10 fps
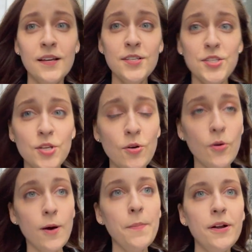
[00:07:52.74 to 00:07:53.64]

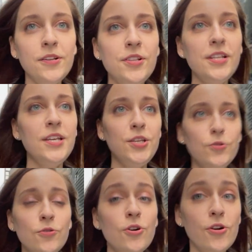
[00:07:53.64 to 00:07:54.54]
So apparently
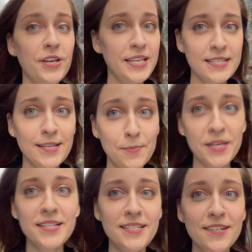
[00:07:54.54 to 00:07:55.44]
Euro is a
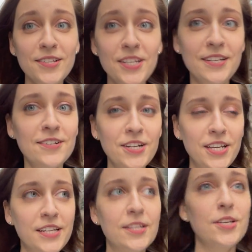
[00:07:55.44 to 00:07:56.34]
big deal here
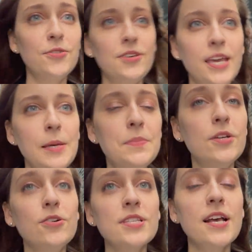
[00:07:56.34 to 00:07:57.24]
in UK,
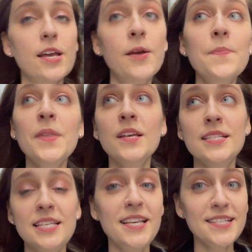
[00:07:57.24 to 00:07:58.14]
because I
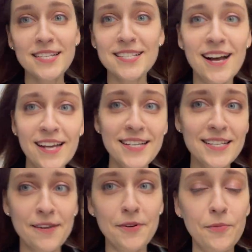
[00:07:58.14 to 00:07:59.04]
see the
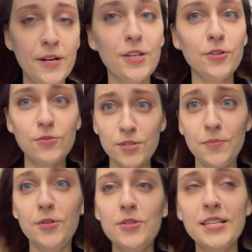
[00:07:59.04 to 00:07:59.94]
signs everywhere, you know, the
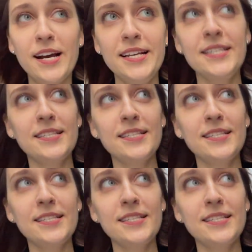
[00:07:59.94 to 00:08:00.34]
blue signs